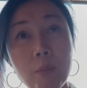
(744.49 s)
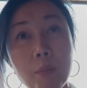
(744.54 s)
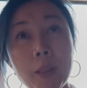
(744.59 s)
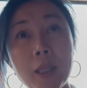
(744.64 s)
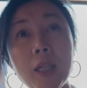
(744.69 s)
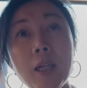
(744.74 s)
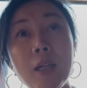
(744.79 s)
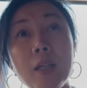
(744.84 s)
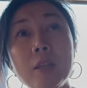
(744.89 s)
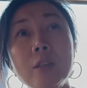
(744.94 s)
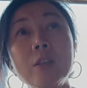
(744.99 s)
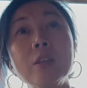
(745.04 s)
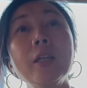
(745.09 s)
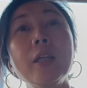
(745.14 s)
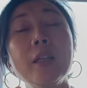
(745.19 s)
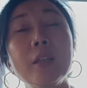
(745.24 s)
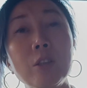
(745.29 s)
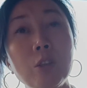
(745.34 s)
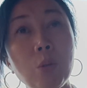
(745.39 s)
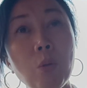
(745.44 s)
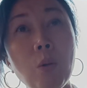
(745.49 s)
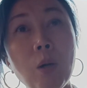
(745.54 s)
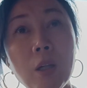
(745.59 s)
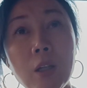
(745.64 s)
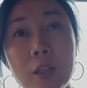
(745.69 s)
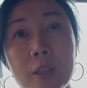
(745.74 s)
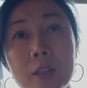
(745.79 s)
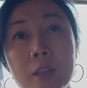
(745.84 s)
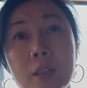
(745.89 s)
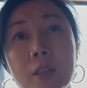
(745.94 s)
because it's
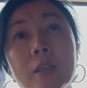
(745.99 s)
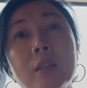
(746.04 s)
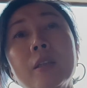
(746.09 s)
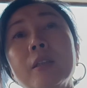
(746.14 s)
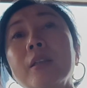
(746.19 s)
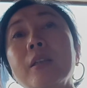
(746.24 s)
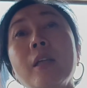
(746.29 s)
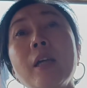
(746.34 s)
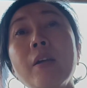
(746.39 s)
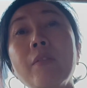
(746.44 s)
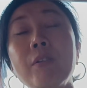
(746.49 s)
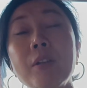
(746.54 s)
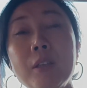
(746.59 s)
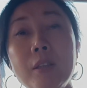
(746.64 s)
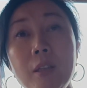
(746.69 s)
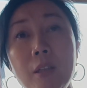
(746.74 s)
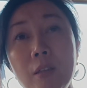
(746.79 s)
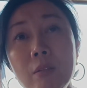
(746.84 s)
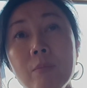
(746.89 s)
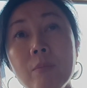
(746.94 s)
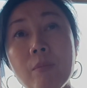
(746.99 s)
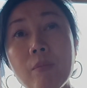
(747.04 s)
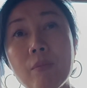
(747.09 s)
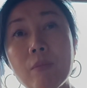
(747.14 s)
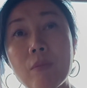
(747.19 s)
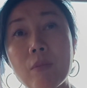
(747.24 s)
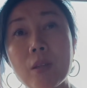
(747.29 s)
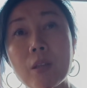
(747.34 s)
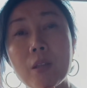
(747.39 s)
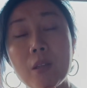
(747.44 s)
quality and everything.
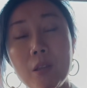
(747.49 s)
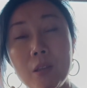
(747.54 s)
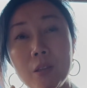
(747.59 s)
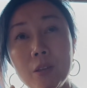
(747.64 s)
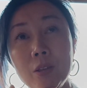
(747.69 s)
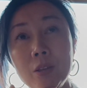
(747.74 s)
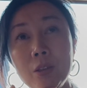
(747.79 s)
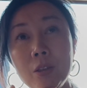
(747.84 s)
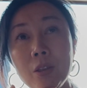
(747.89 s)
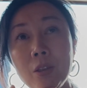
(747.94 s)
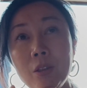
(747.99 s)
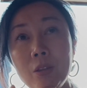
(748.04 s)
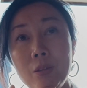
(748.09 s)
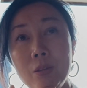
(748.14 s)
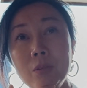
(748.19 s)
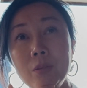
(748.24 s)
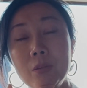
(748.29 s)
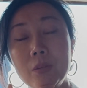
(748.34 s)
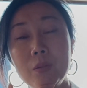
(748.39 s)
So.